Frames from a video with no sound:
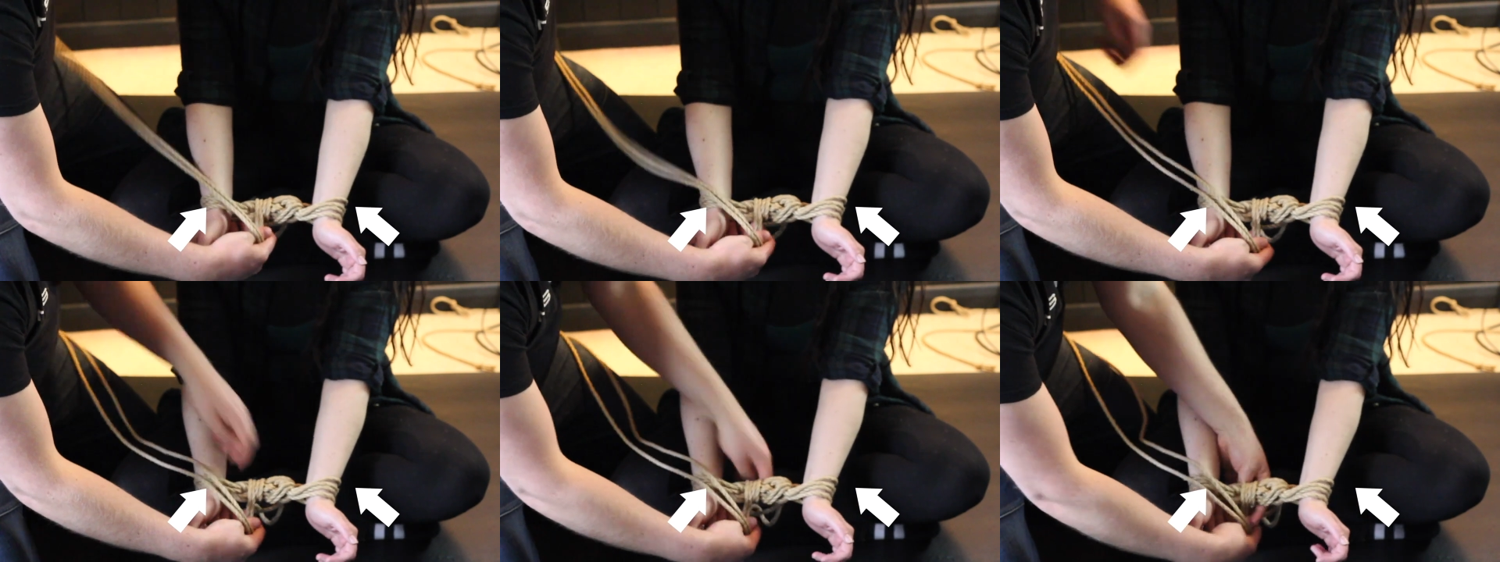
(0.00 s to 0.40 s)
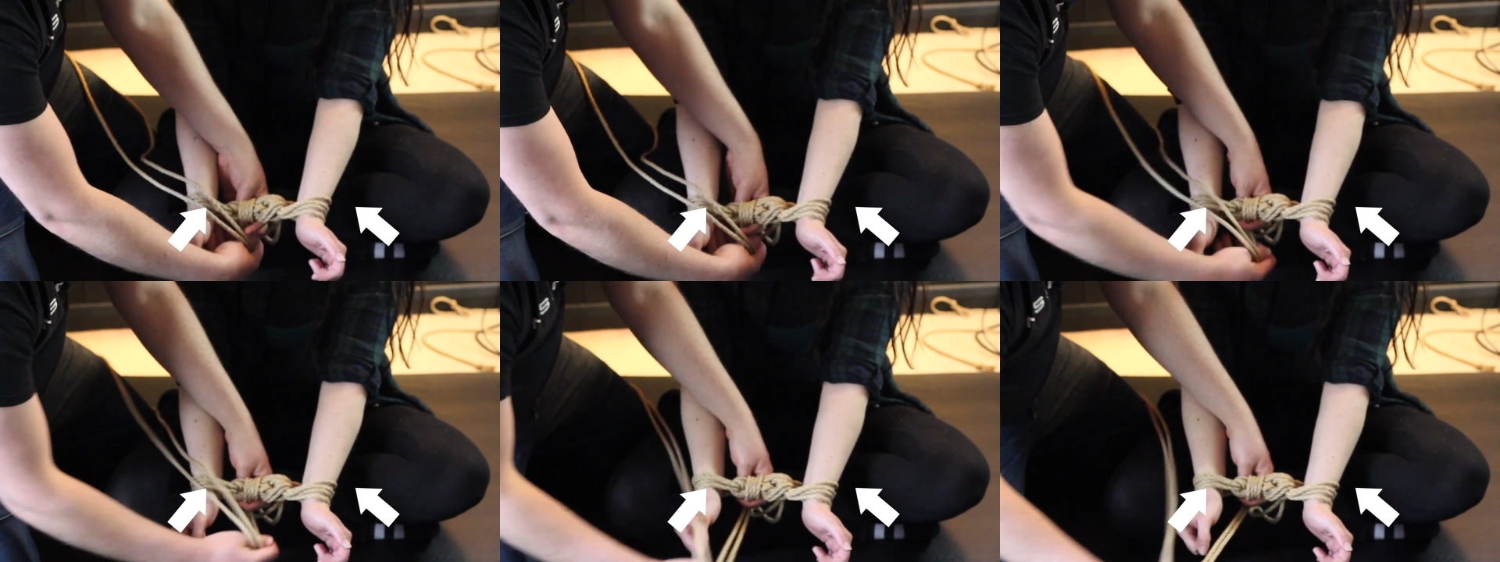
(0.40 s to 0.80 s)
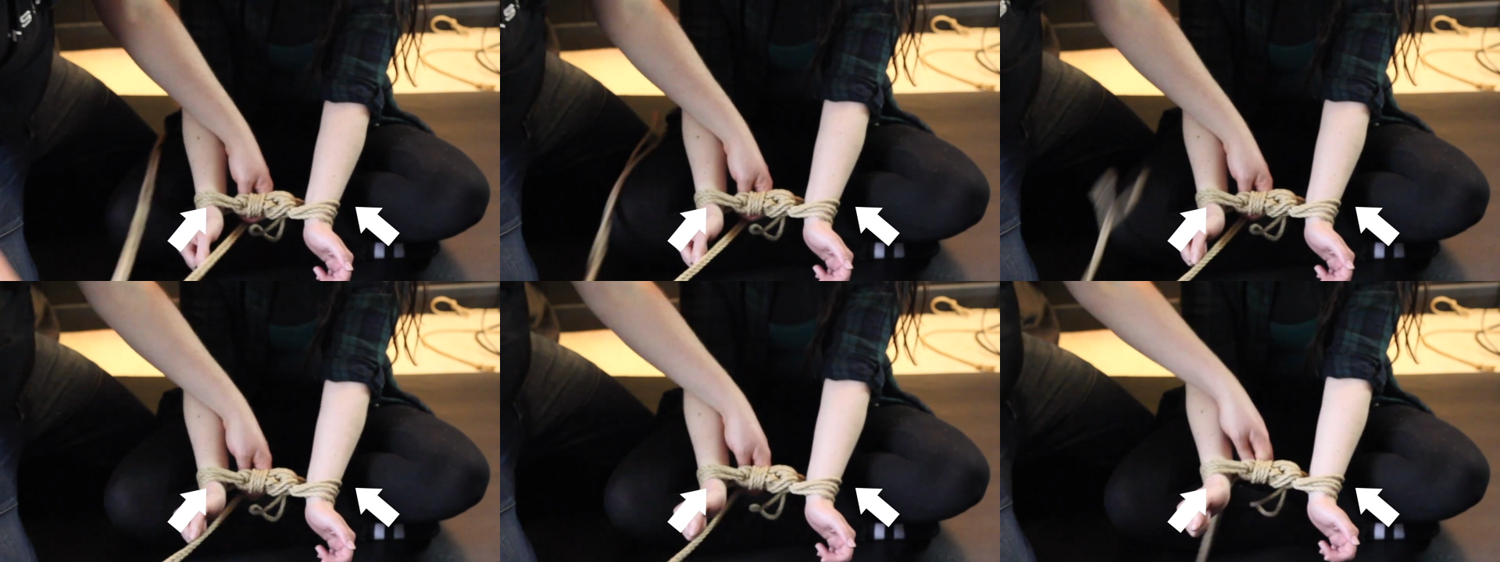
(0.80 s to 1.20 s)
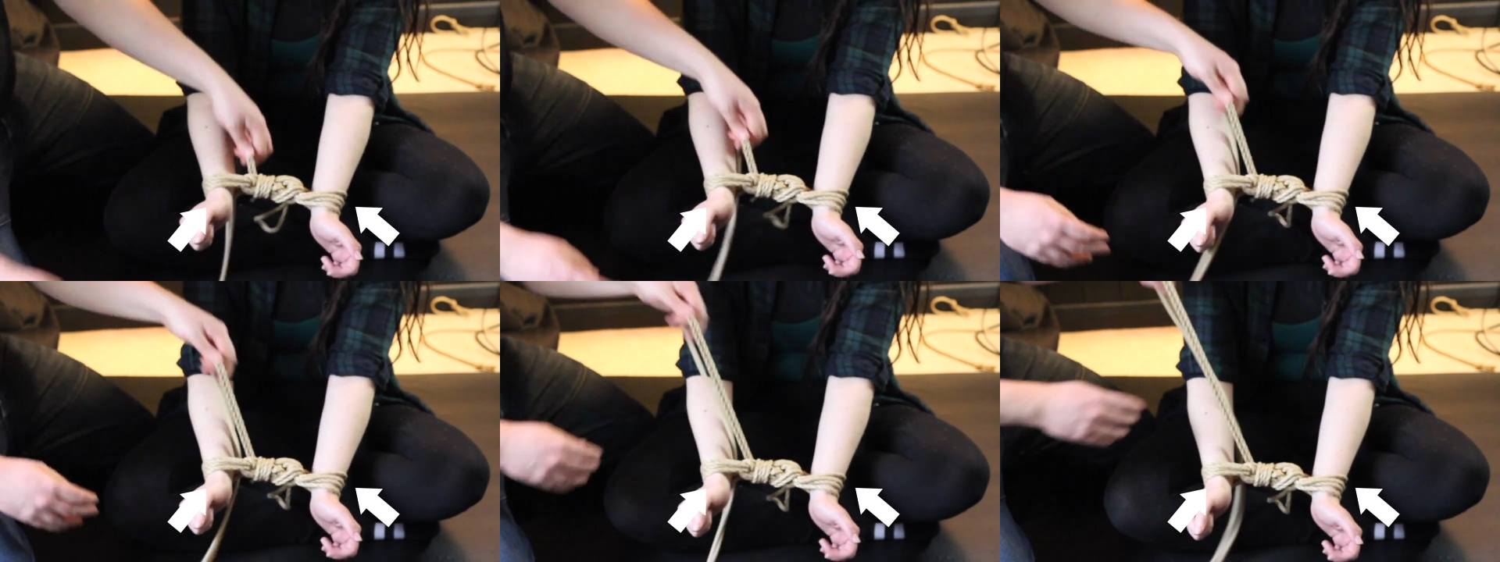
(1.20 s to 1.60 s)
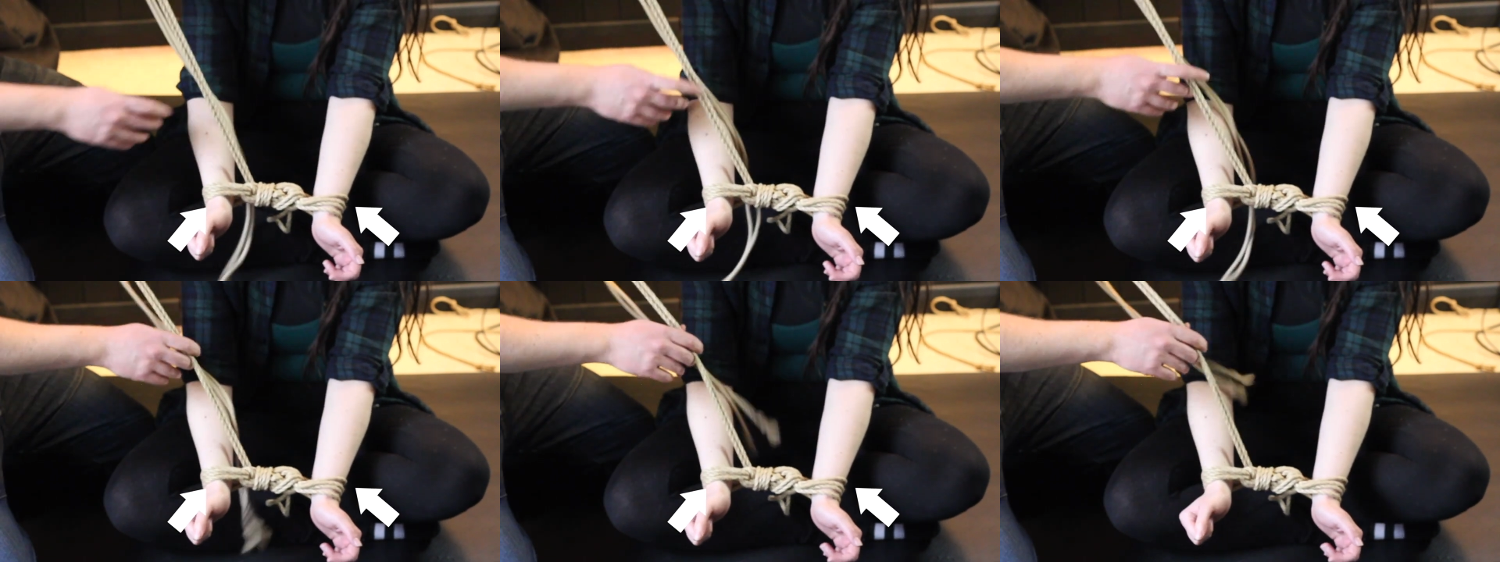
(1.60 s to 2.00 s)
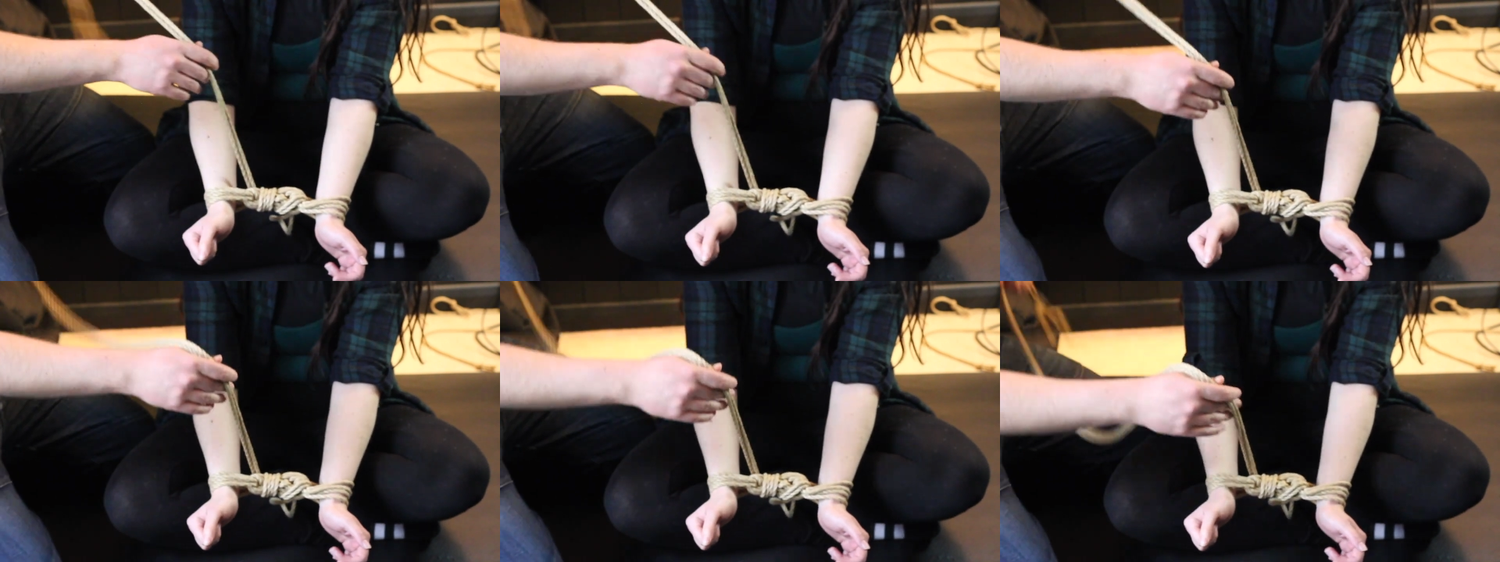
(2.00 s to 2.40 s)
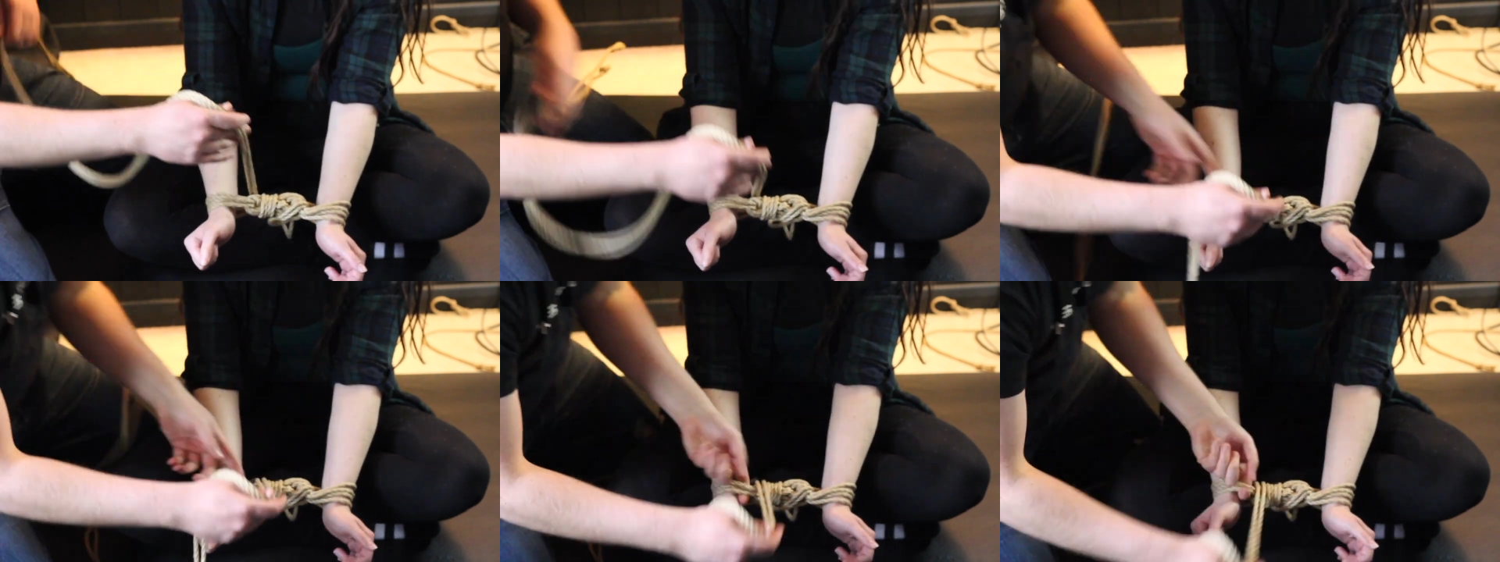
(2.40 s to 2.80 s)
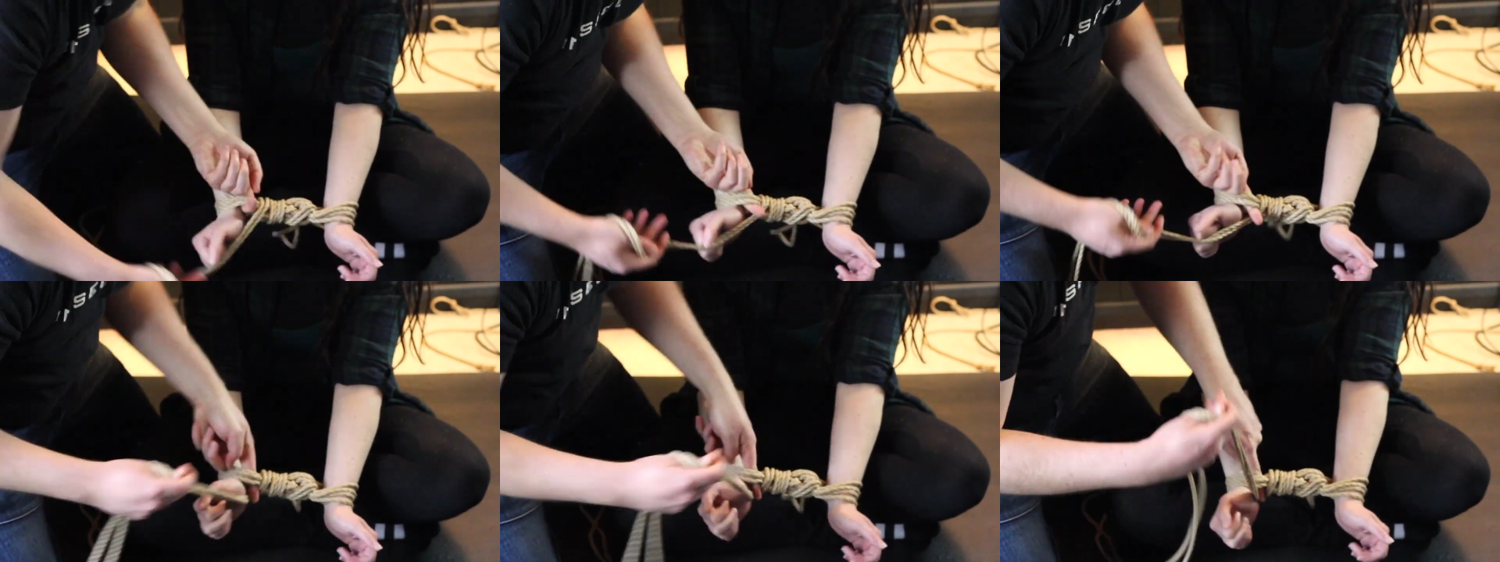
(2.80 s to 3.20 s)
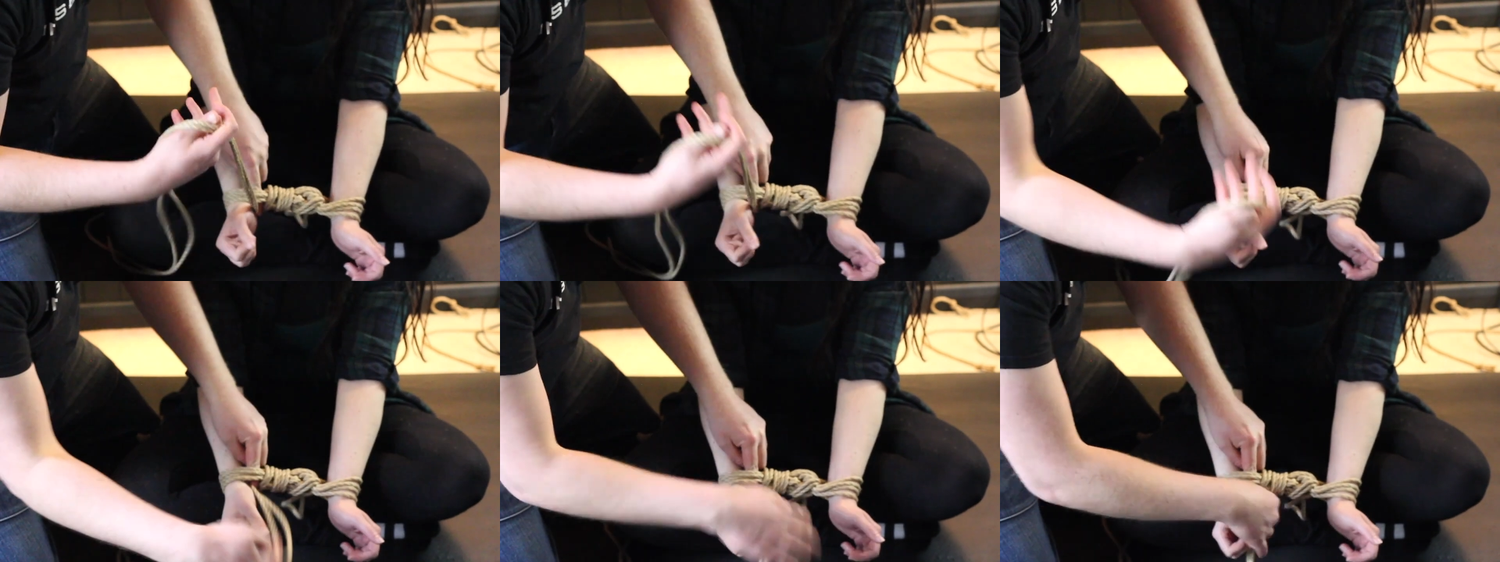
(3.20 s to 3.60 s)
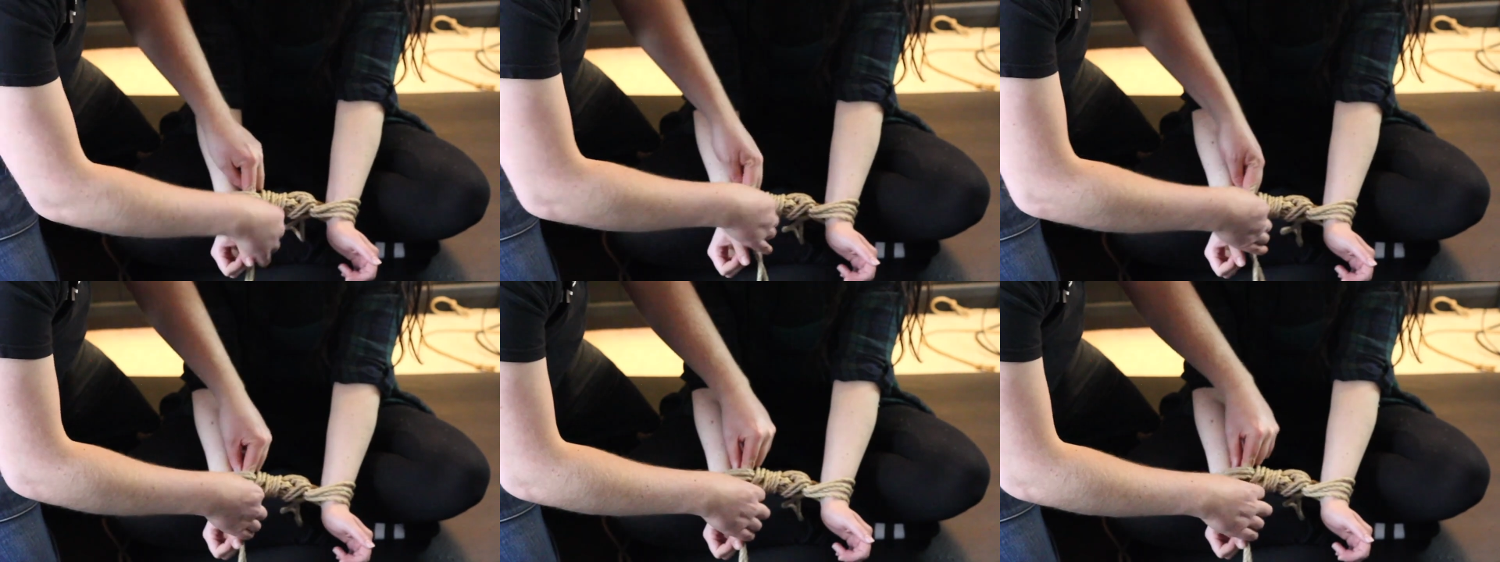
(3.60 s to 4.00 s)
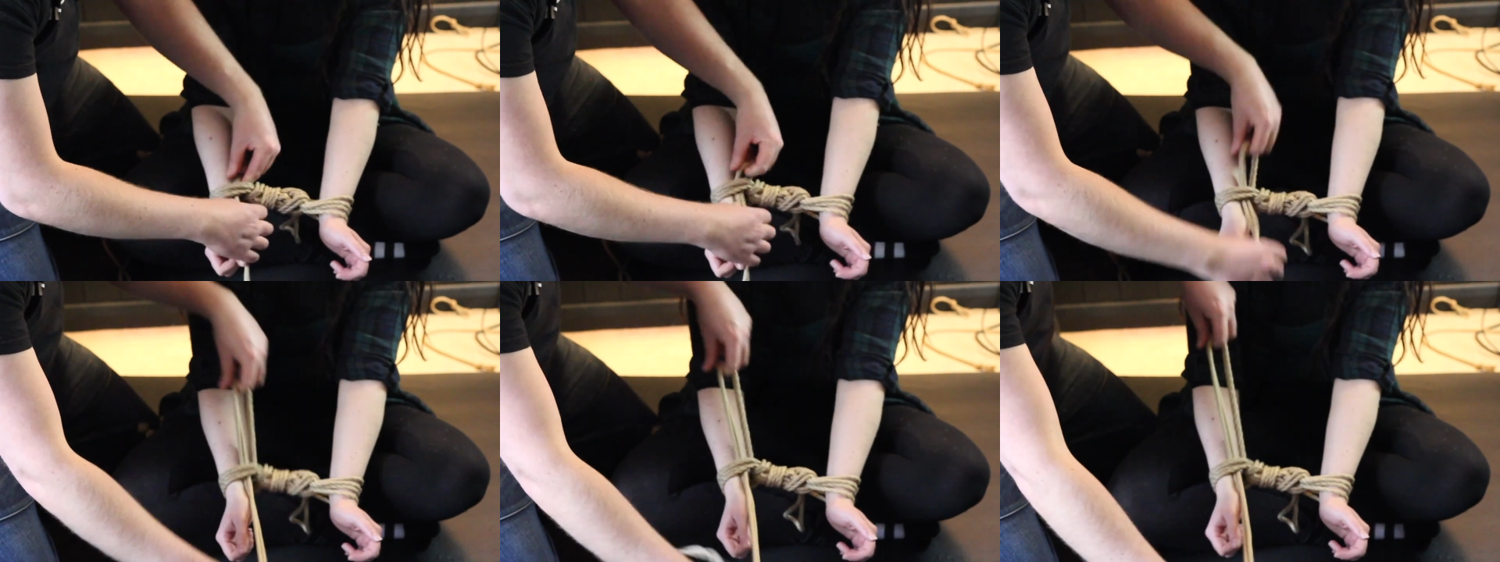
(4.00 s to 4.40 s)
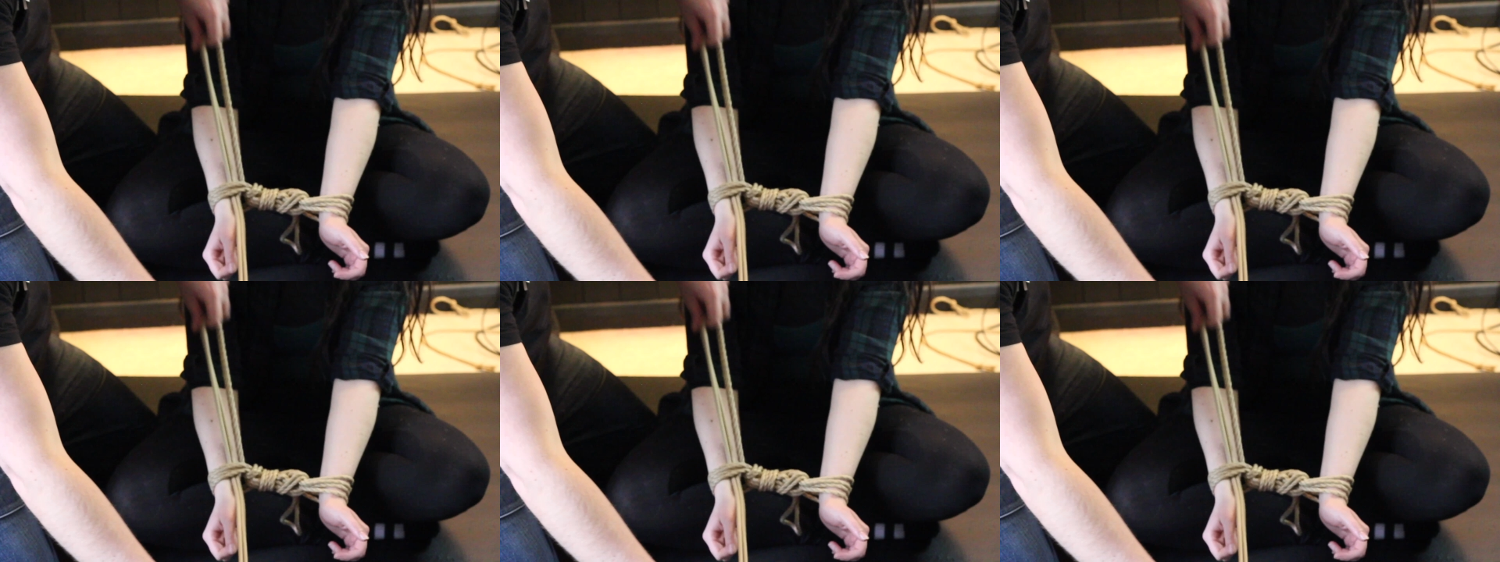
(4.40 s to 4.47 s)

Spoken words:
No face is visible, so there are no lips to read.